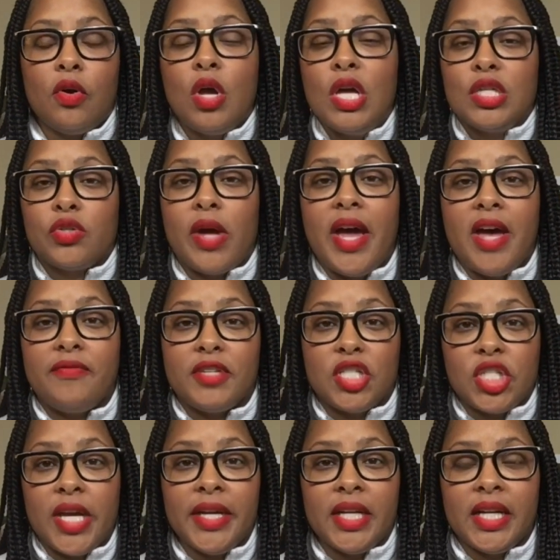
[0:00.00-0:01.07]
So I have a
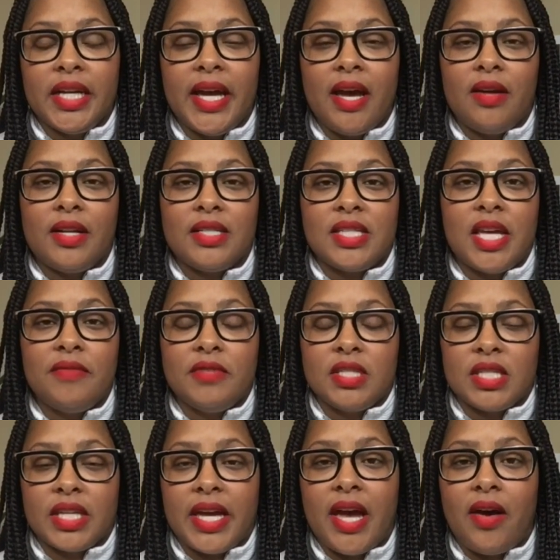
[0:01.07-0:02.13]
checking account, a savings
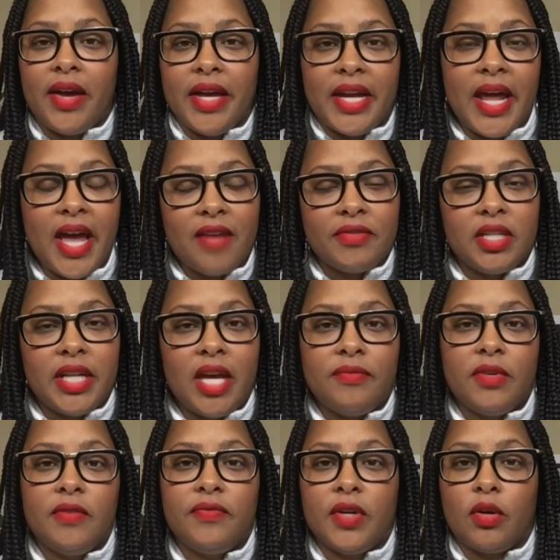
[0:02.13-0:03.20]
account, and I have the Navy
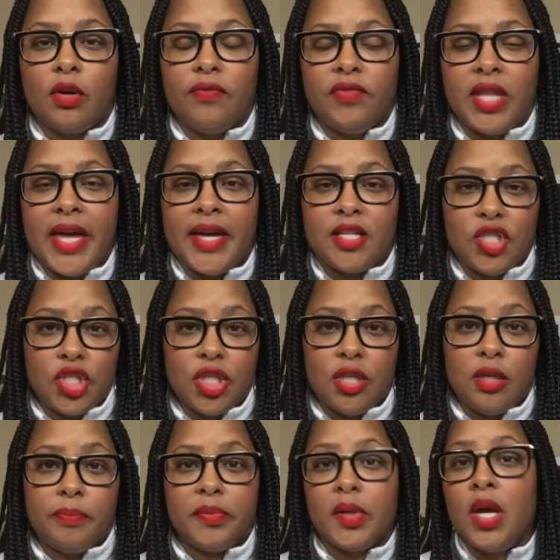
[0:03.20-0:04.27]
Federal flagship
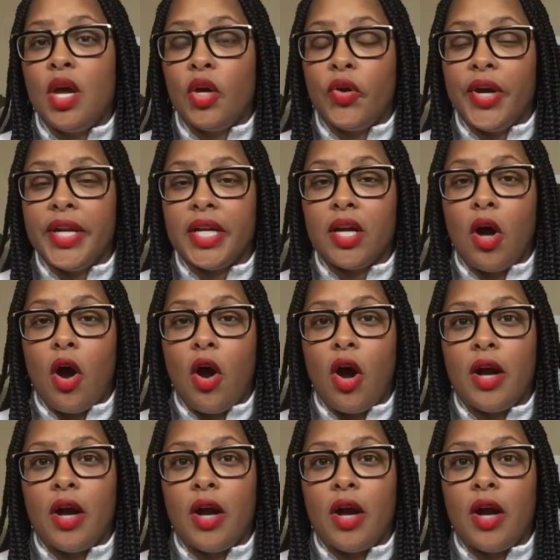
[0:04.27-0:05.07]
credit card.